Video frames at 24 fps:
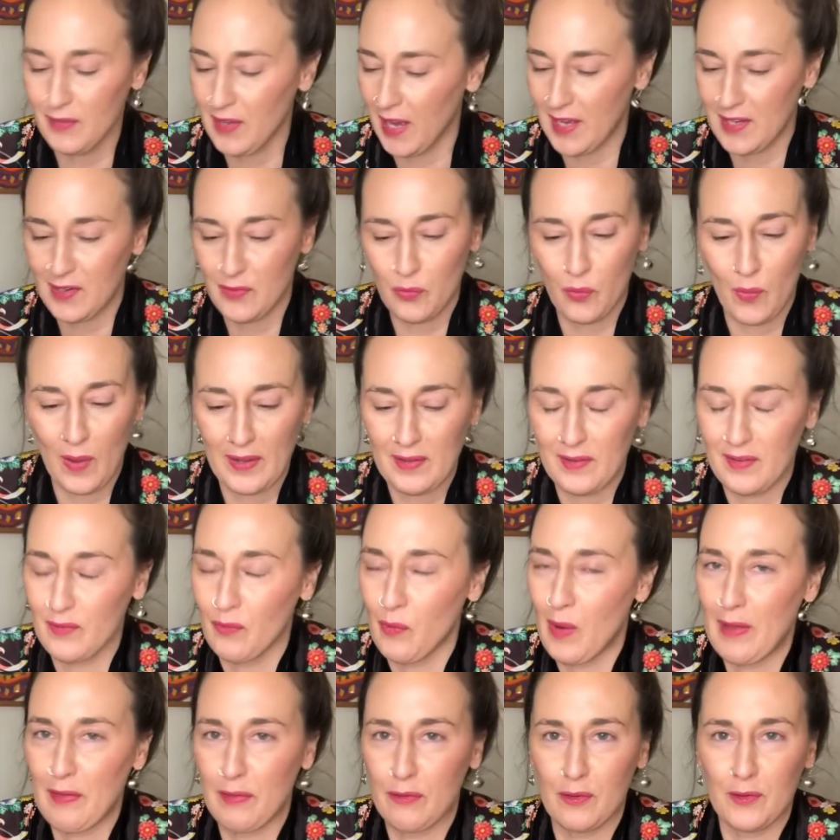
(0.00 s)
I went,
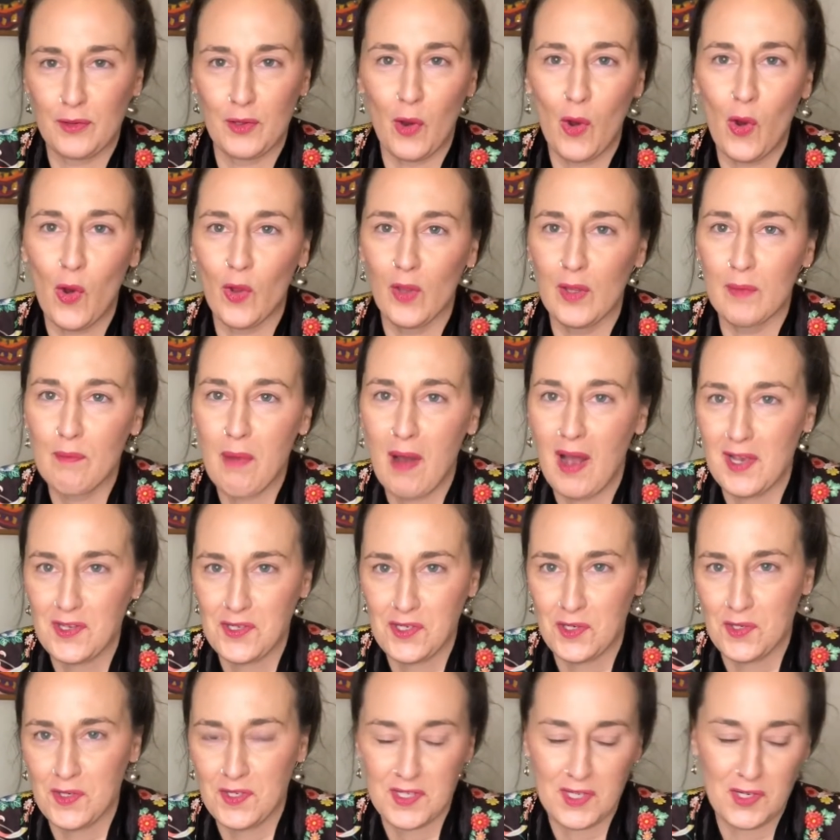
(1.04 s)
went through the whole
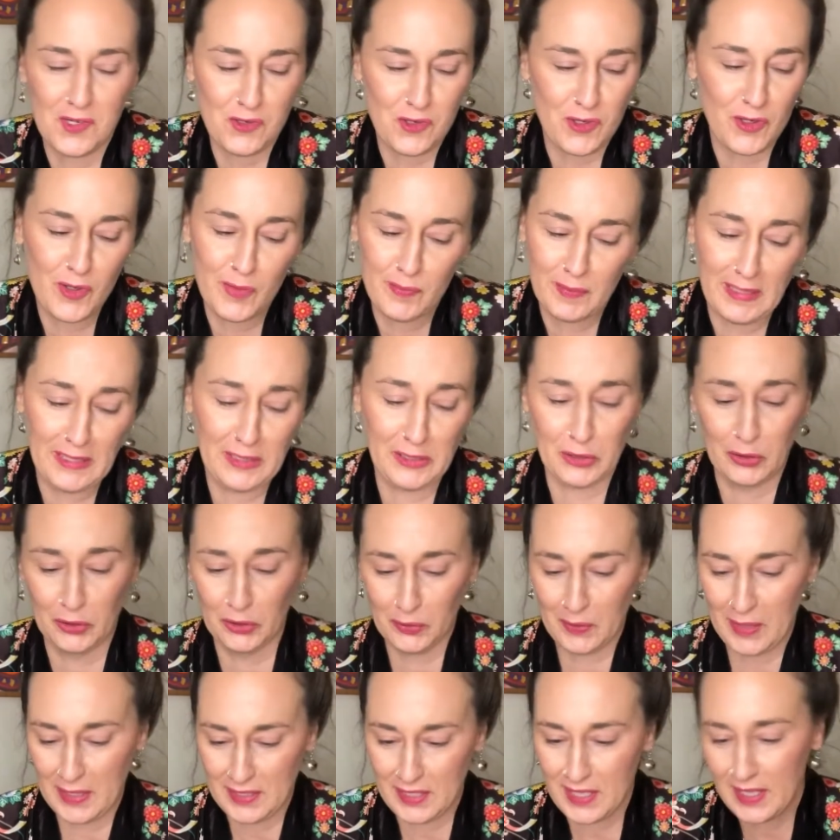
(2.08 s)
imposter syndrome, like, who
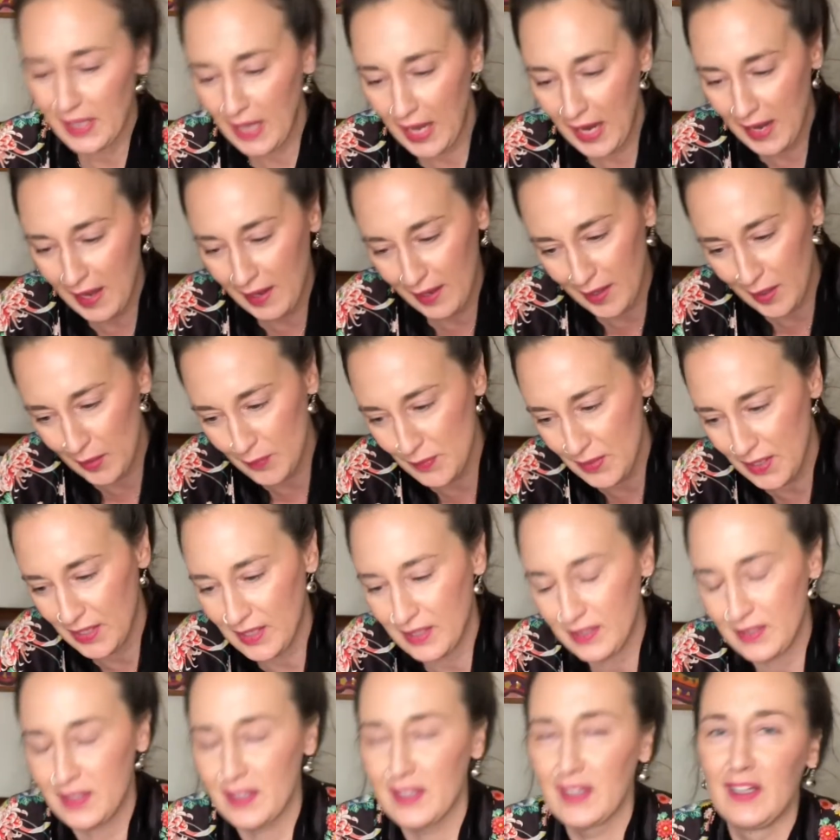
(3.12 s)
do I think I am
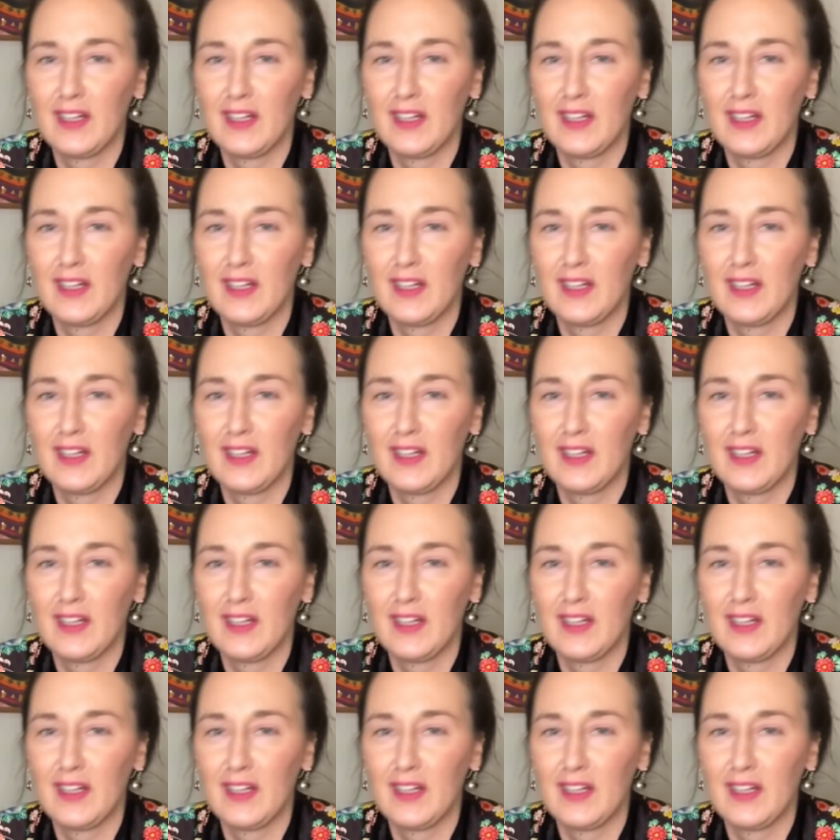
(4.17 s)
that,